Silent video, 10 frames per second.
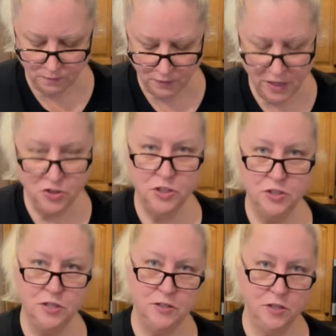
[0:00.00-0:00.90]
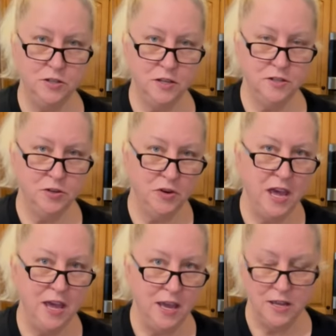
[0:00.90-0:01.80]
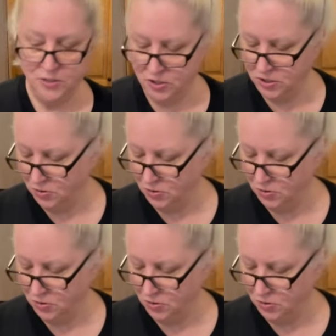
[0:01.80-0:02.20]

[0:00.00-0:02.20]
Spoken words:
It's okay. It's just